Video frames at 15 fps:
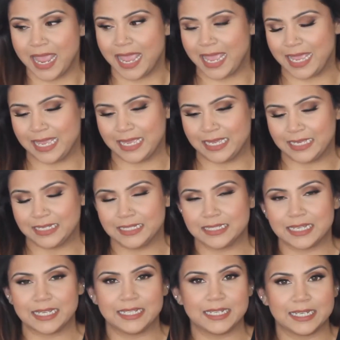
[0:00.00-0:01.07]
and
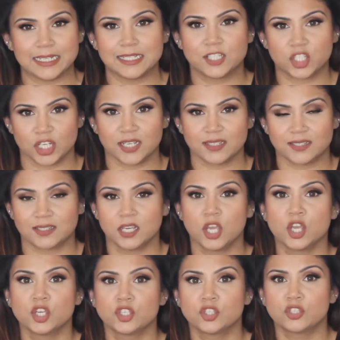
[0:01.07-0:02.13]
it is just
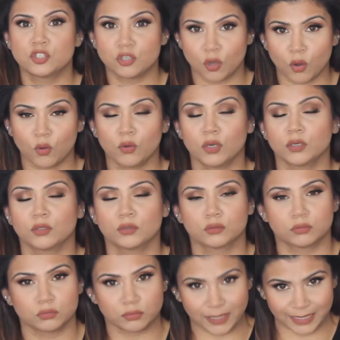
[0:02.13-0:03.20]
so
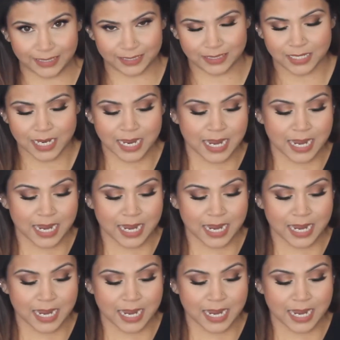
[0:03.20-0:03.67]
great.